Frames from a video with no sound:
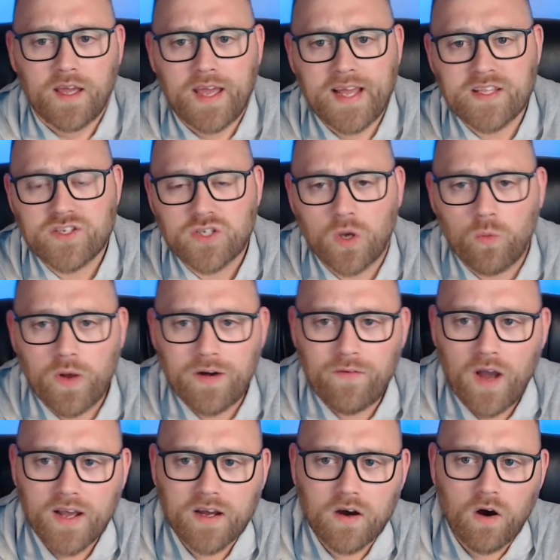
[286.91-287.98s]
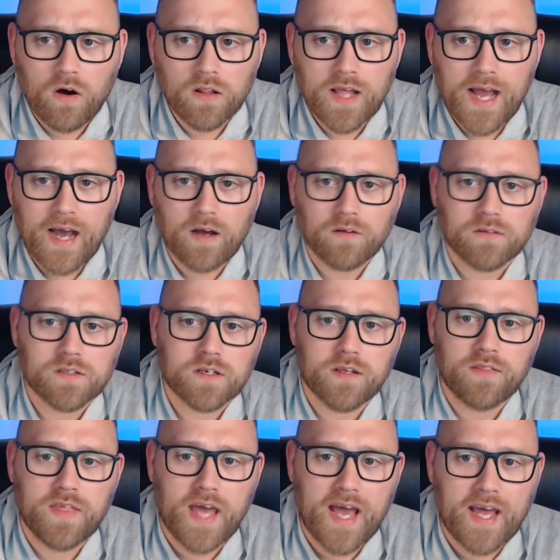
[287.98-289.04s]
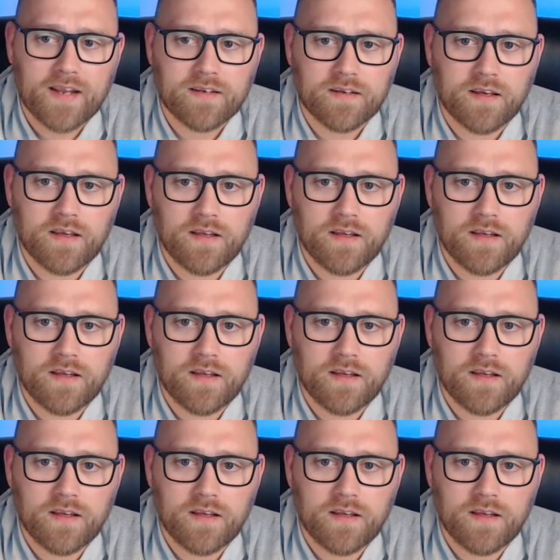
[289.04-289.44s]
And so whenever I call out that,